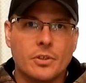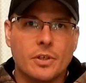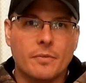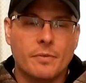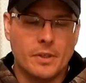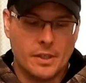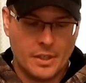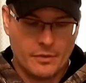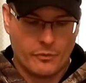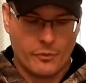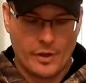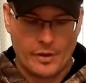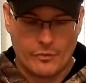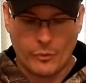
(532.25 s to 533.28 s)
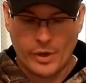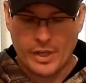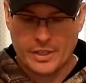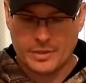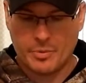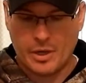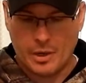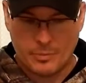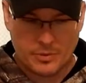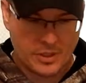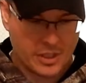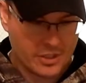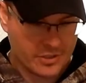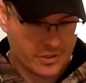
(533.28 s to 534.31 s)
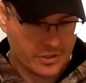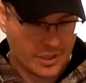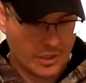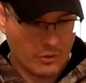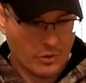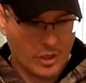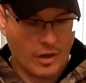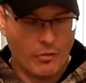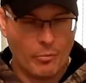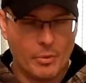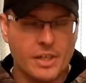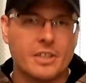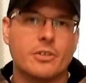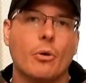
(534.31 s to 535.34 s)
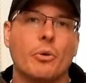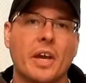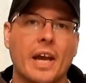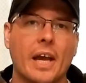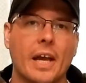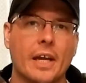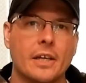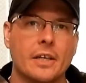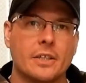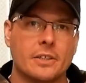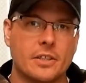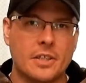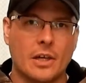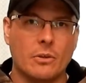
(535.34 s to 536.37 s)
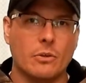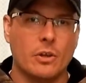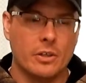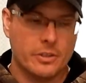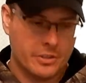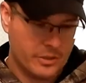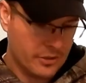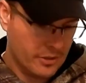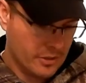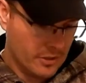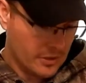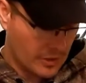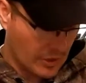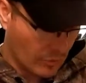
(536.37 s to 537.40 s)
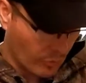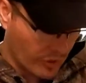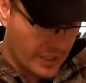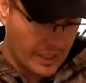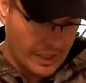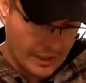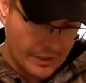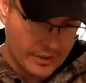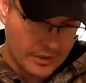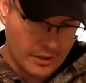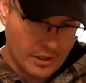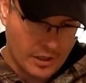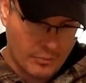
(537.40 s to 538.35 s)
If we as a population tell our government it's okay to tell us that we can't,